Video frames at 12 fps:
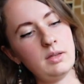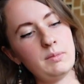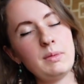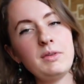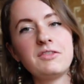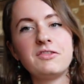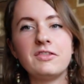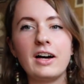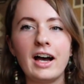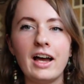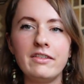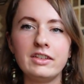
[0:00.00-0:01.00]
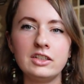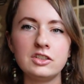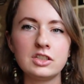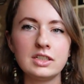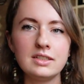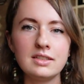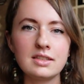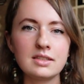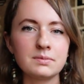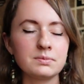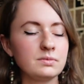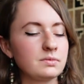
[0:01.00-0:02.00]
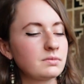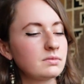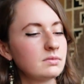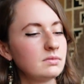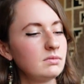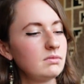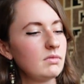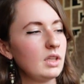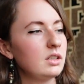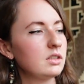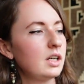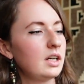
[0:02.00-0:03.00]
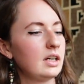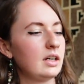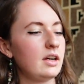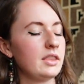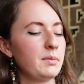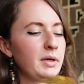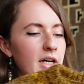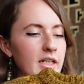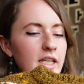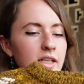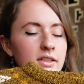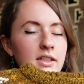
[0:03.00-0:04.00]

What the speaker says: maybe 5 inches on the body.